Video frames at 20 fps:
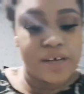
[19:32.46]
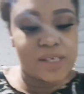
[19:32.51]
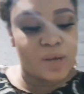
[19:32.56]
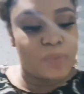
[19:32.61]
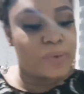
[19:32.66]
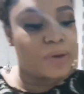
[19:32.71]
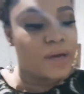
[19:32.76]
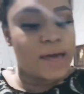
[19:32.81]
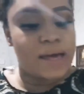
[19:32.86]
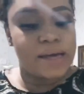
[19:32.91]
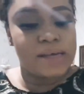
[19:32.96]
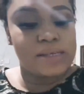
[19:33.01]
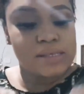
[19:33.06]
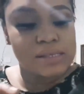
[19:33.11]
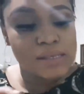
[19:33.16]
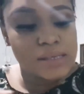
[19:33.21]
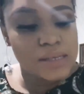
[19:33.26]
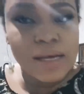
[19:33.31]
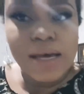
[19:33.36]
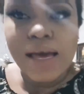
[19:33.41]
up,
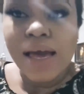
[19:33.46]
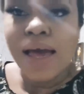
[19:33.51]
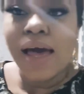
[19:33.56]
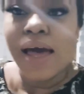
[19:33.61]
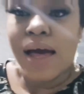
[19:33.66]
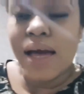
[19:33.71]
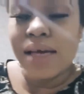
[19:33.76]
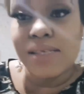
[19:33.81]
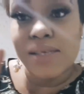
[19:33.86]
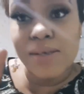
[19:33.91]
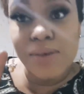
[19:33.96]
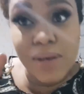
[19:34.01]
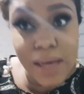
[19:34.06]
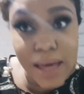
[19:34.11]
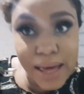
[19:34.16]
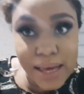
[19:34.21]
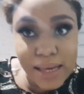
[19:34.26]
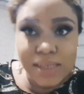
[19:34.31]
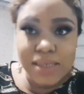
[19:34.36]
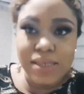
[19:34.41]
guys. I see you
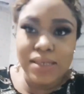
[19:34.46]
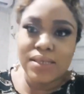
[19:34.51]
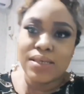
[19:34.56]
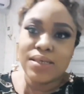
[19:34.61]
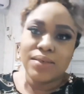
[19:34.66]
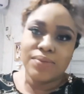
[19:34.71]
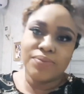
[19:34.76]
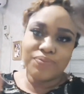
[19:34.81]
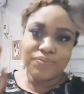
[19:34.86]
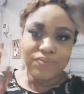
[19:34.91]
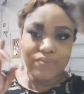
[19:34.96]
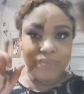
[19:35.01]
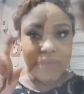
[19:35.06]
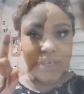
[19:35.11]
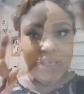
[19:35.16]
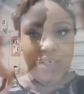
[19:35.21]
guys in a